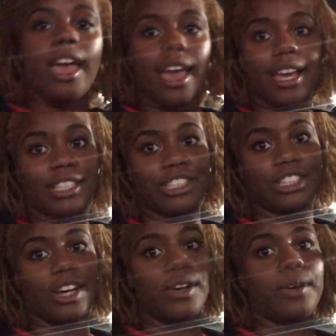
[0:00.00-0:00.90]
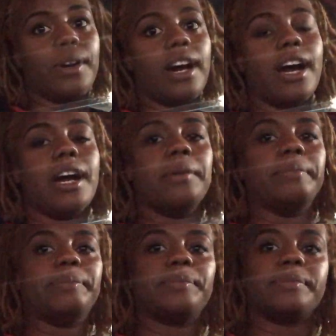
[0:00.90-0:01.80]
And so
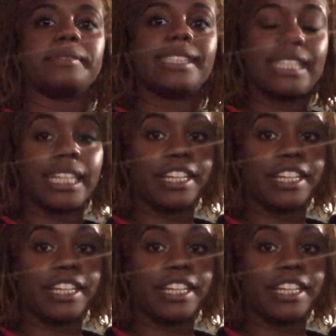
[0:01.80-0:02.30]
sitting